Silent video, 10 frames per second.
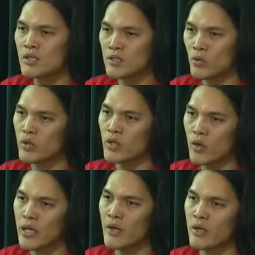So we're
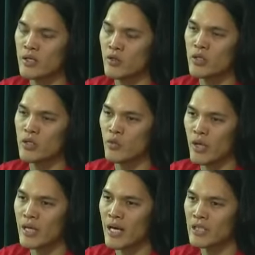going out and doing
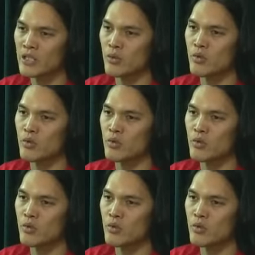direct action.